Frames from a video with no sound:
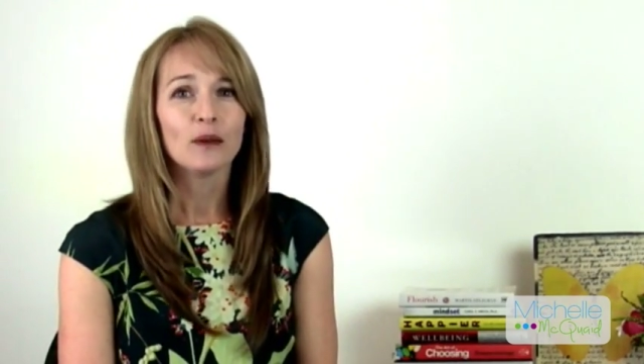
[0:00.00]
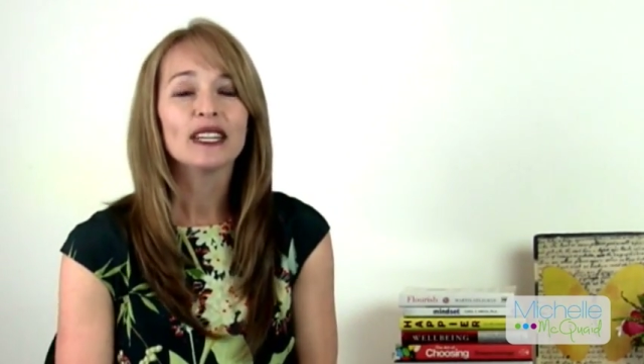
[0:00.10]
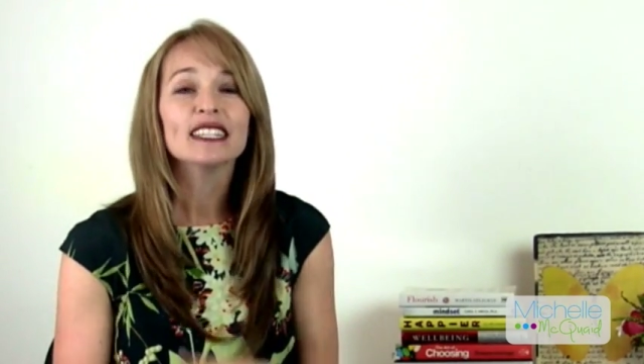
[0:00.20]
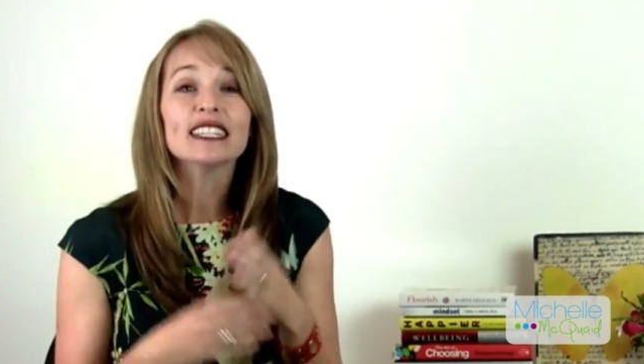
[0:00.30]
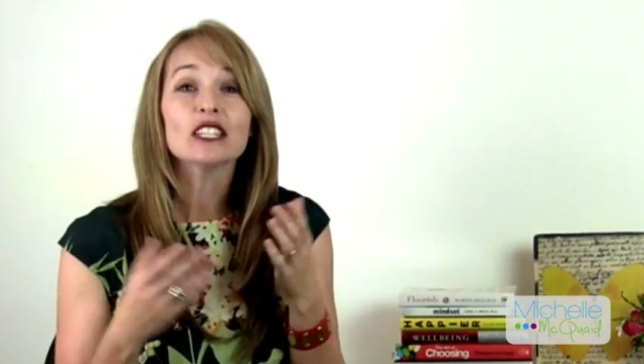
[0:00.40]

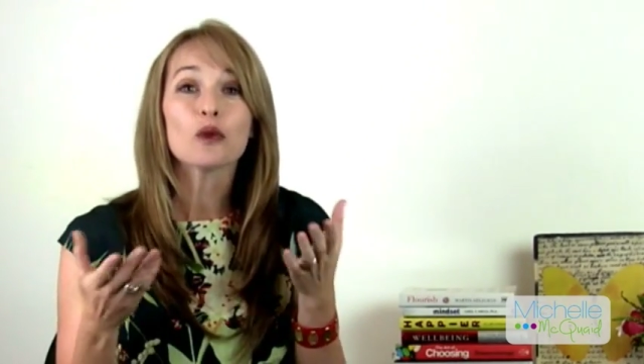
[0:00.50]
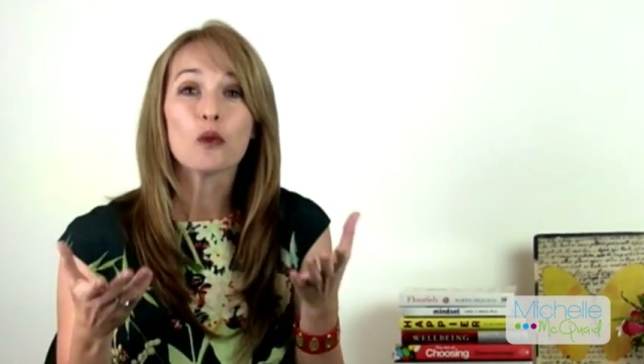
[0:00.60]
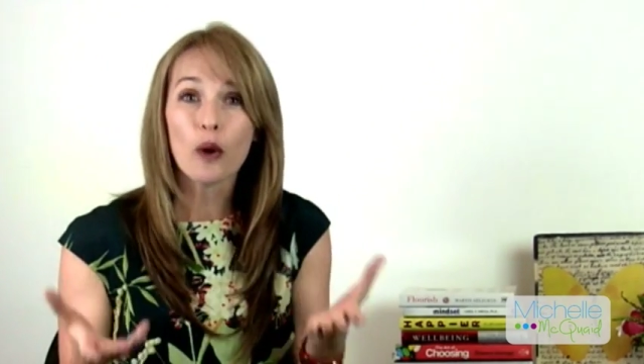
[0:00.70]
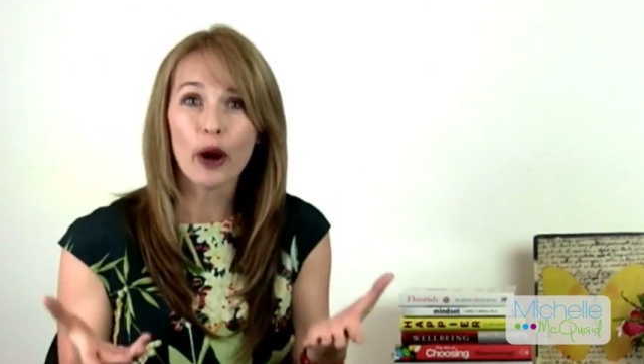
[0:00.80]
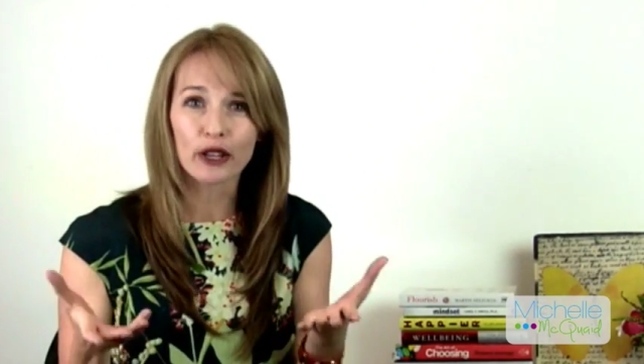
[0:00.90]
When has this
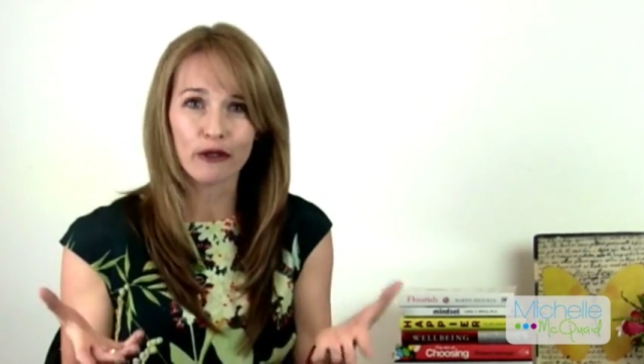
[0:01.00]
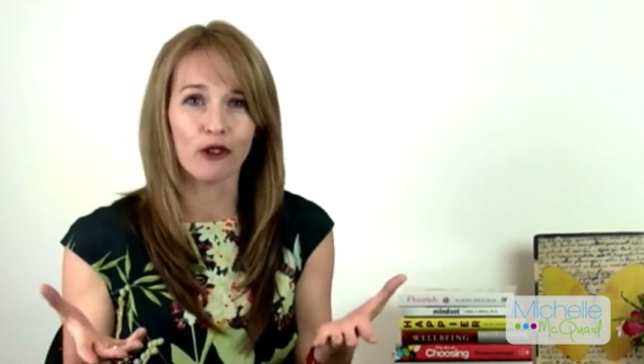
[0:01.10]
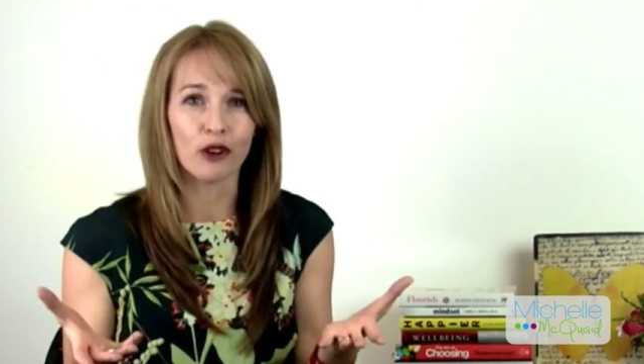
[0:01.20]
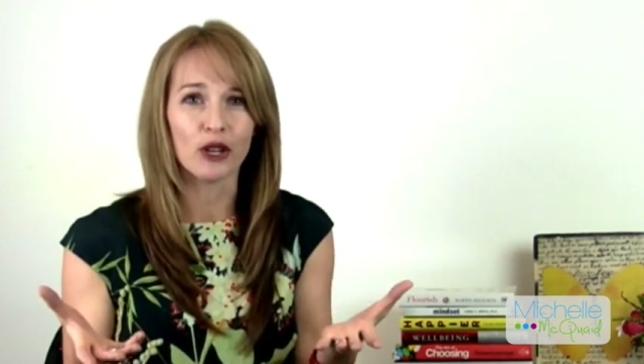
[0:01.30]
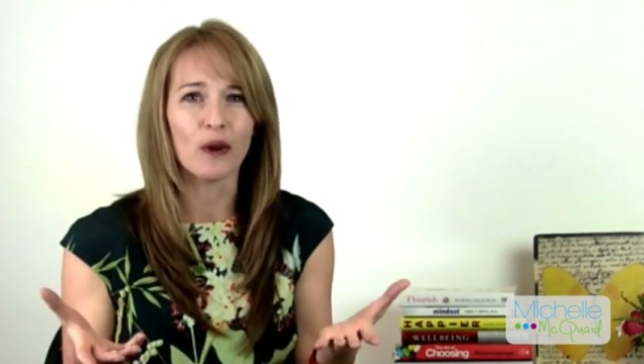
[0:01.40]
worked
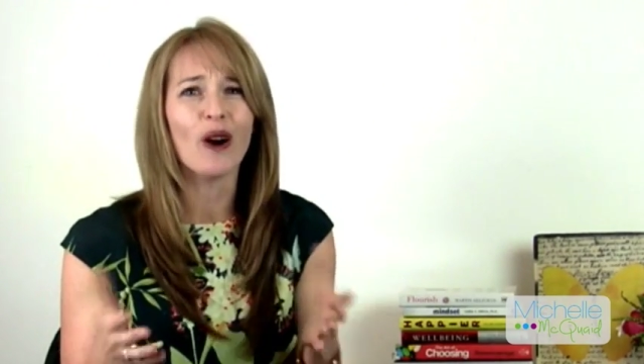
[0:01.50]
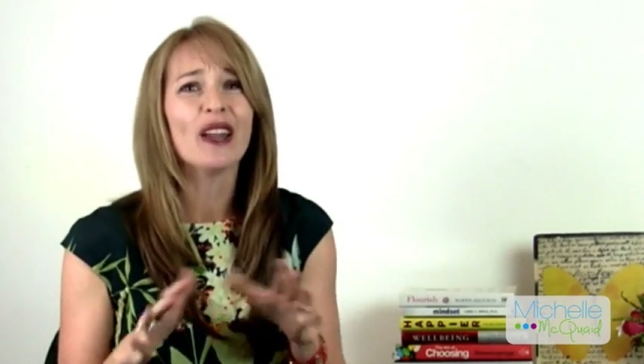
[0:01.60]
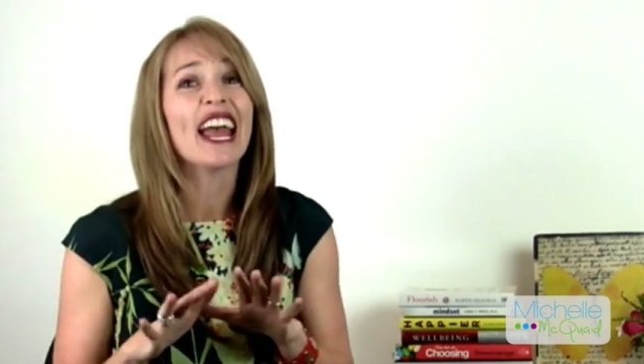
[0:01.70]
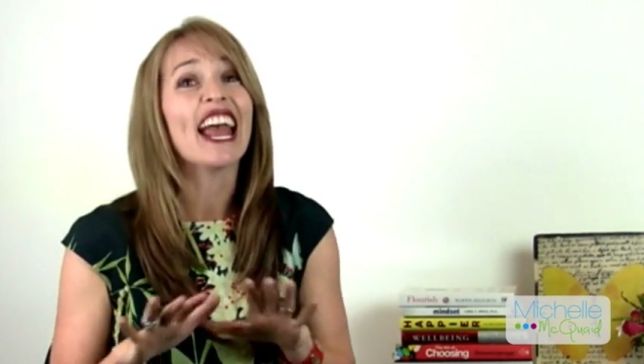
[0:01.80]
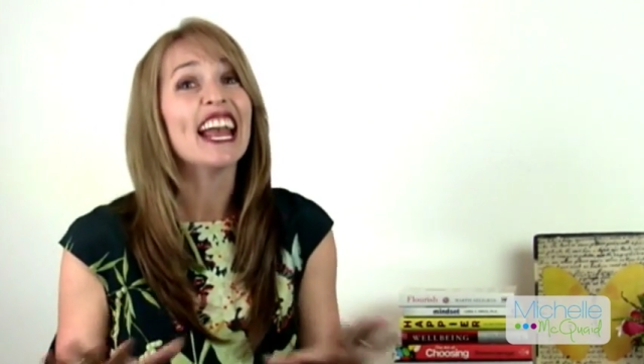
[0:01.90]
for you
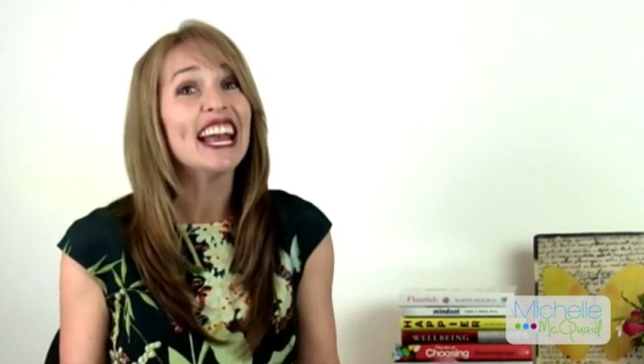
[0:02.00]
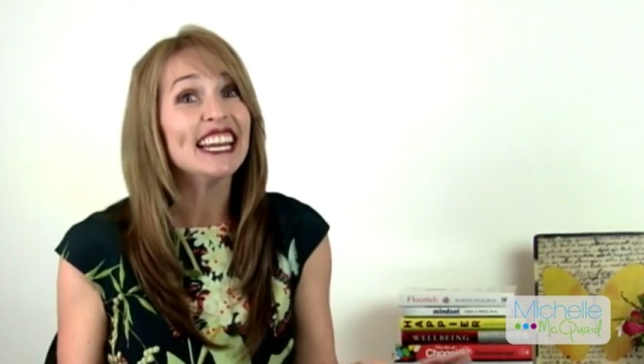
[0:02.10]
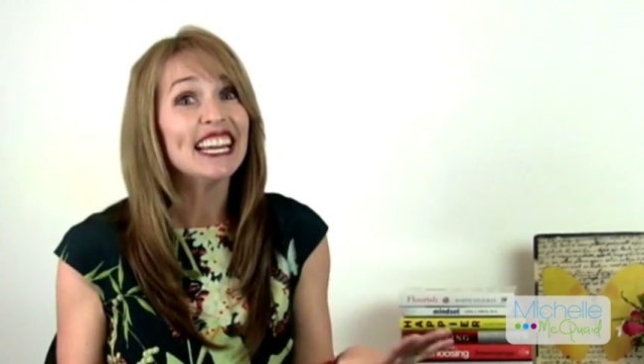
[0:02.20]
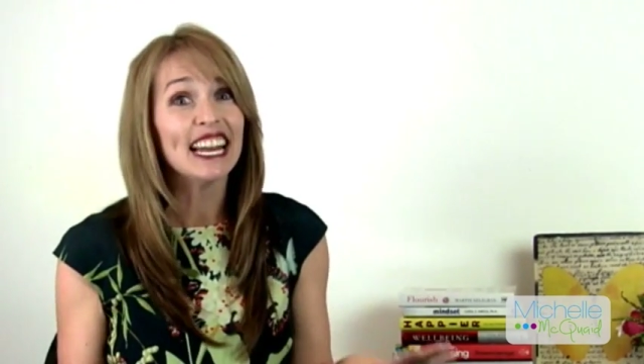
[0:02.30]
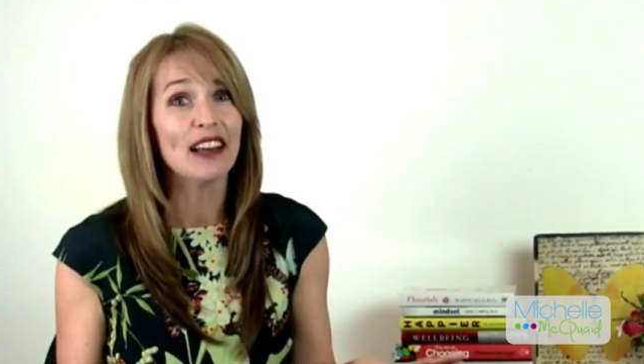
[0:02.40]
on
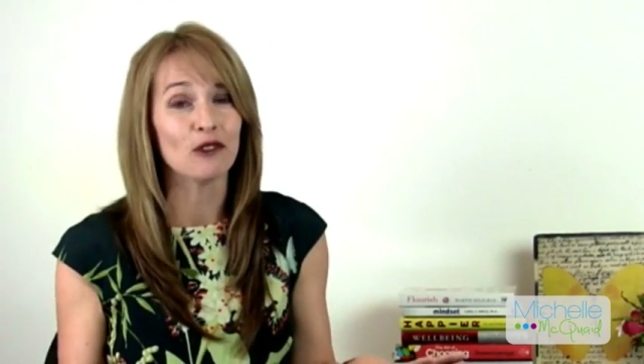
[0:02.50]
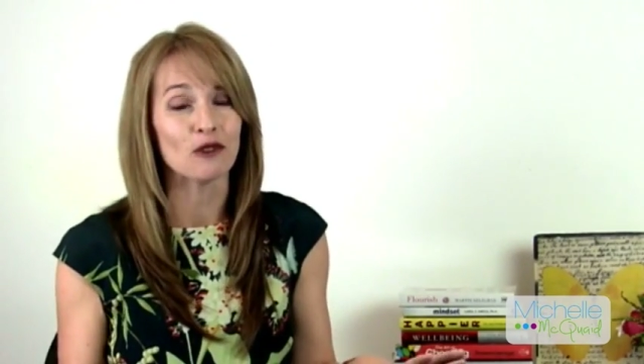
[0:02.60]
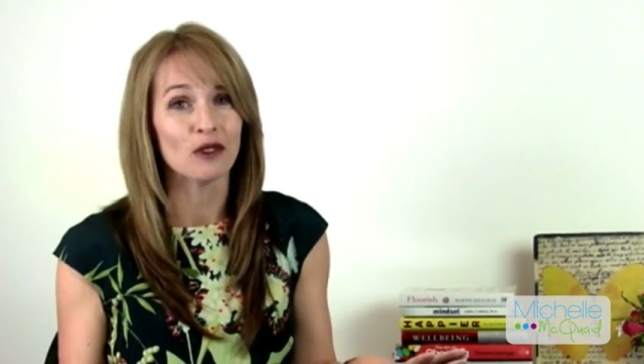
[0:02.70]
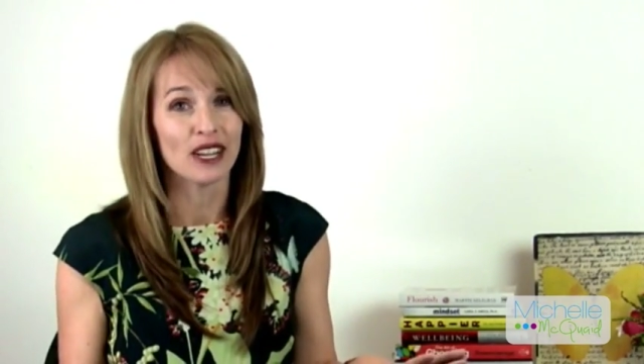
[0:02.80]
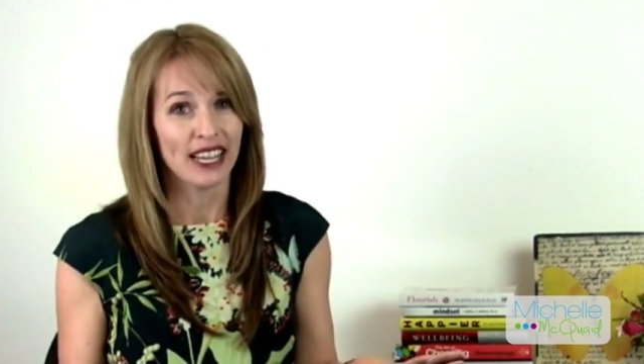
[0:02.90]
any
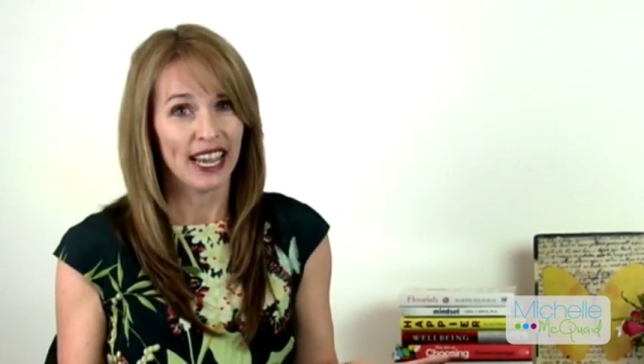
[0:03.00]
level,